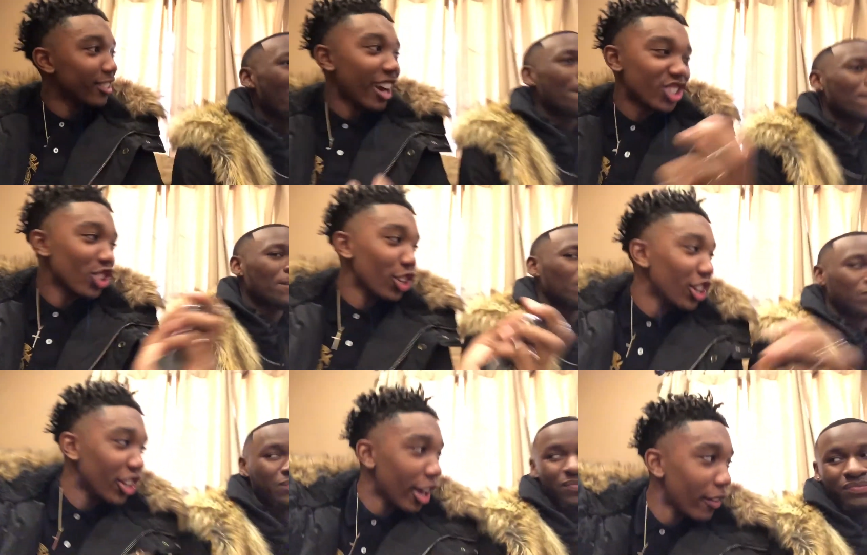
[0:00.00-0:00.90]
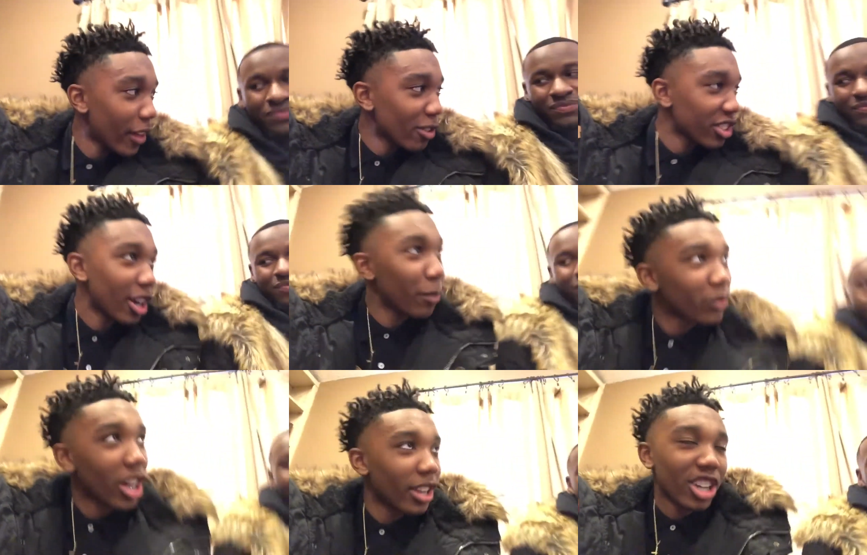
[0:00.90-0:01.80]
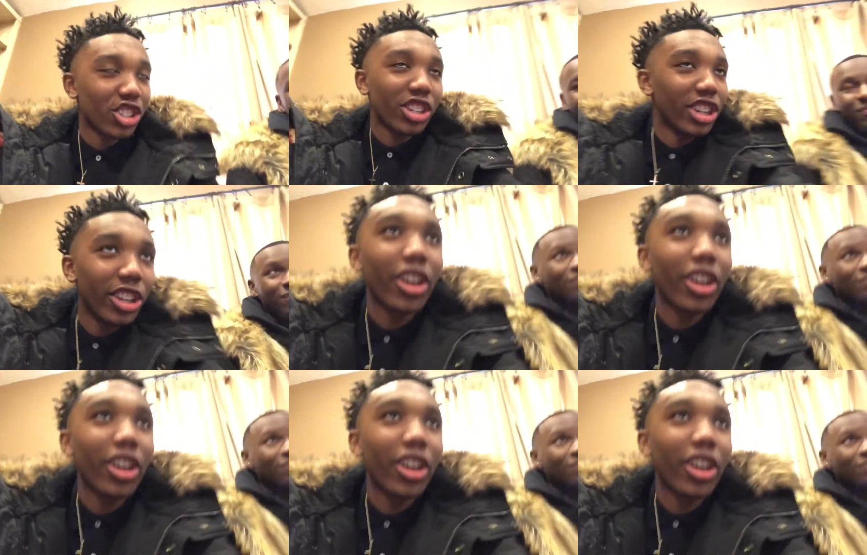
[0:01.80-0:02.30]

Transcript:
Speaker 1: I shouldn't have did that. That was lame. I shouldn't have did